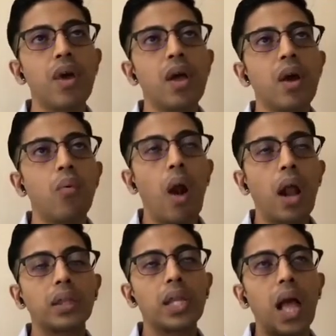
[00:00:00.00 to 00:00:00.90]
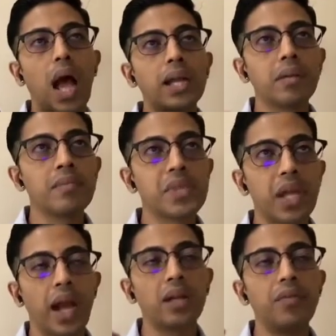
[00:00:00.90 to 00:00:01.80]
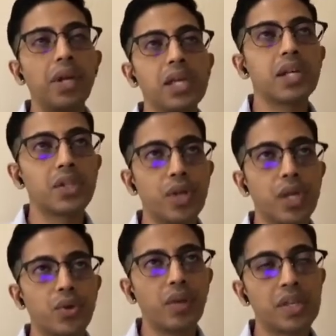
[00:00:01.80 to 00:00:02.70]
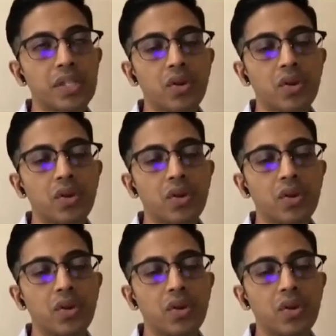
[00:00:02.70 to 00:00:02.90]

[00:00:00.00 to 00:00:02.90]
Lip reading: what are the items and activities that you need to invest on,